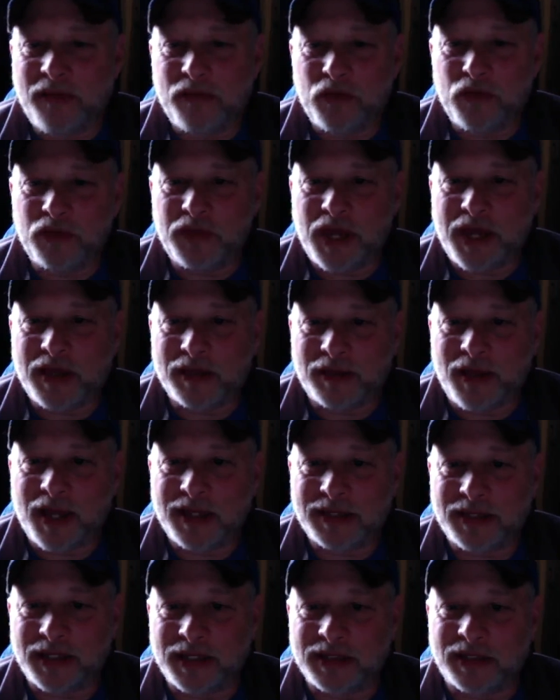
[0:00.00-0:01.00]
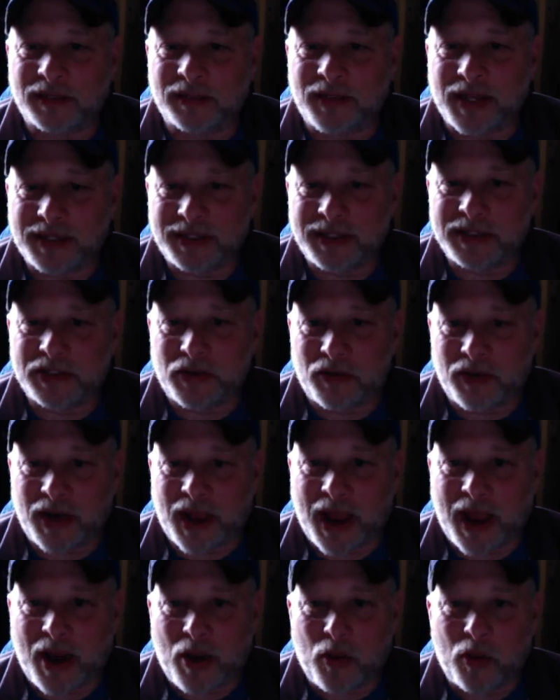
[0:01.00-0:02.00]
if you take lessons, the lessons are
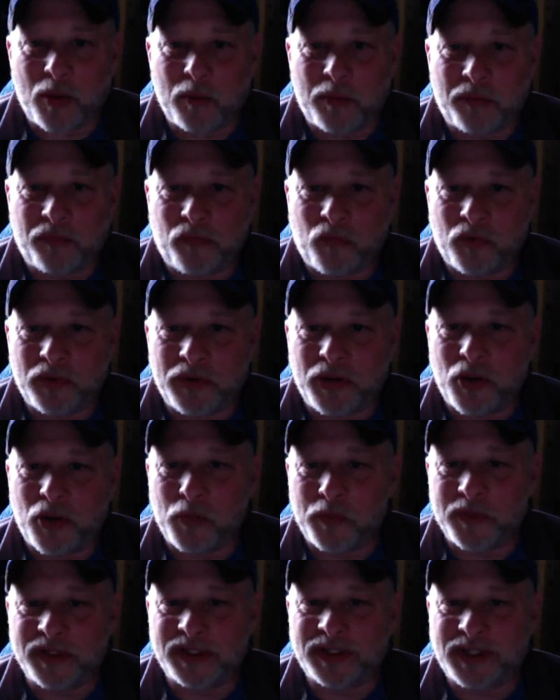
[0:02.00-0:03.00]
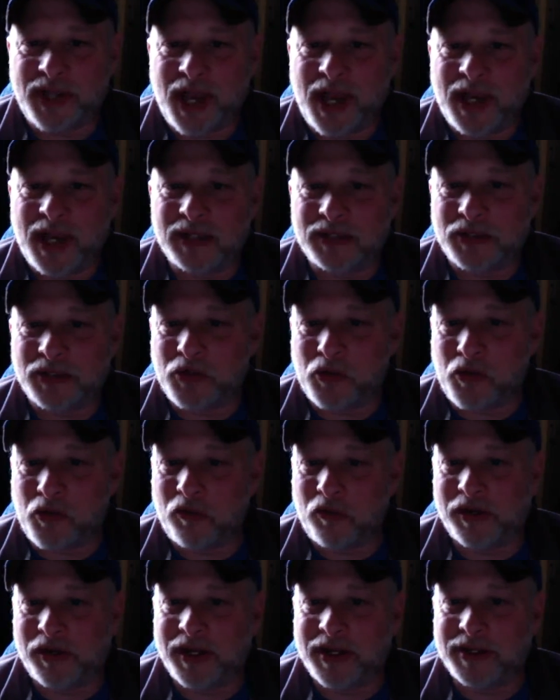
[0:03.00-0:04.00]
an hour before the open skate. So you're
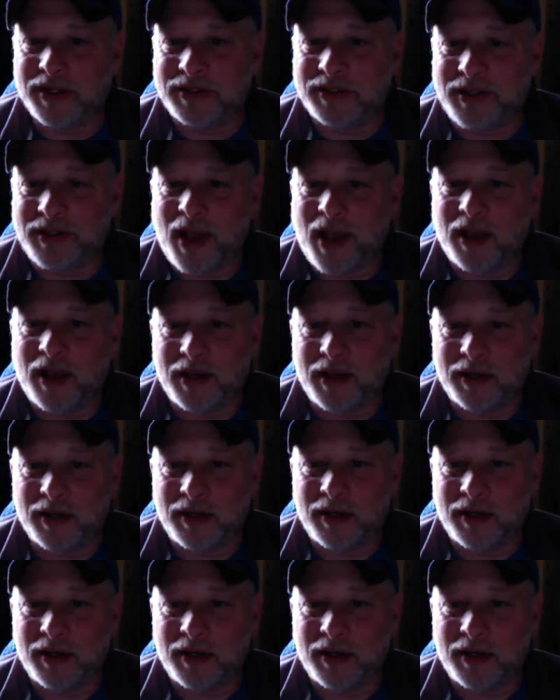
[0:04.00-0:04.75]
already inside.